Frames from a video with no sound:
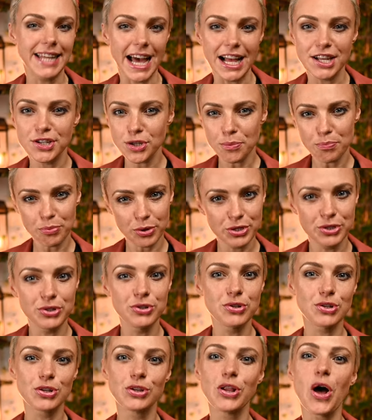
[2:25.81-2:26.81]
tends to
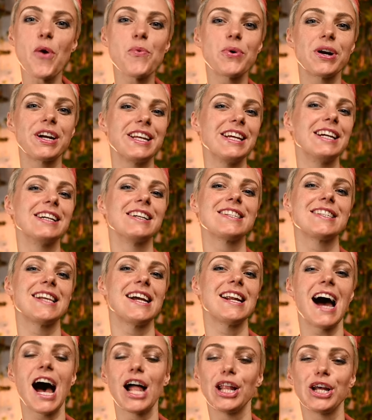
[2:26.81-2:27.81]
produce lower yields
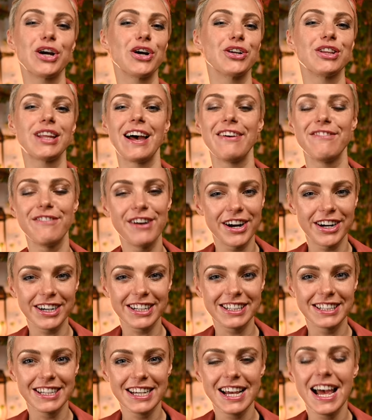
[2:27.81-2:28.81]
than Aligoté
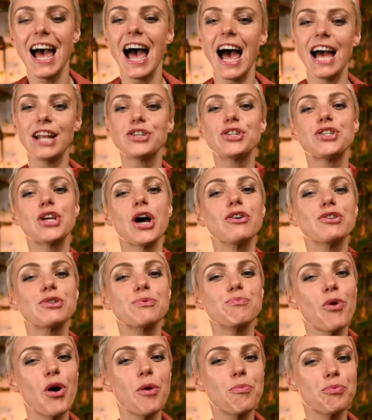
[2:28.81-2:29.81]
Vert, and shows
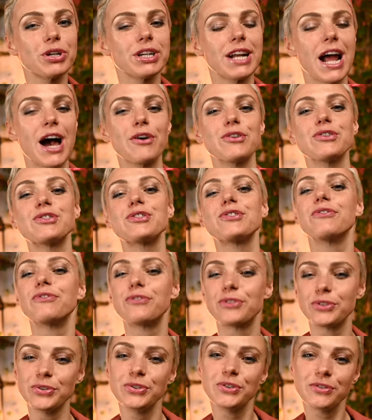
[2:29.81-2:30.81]
more pronounced
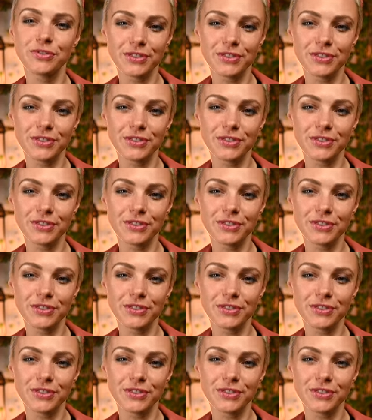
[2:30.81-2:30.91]
fruit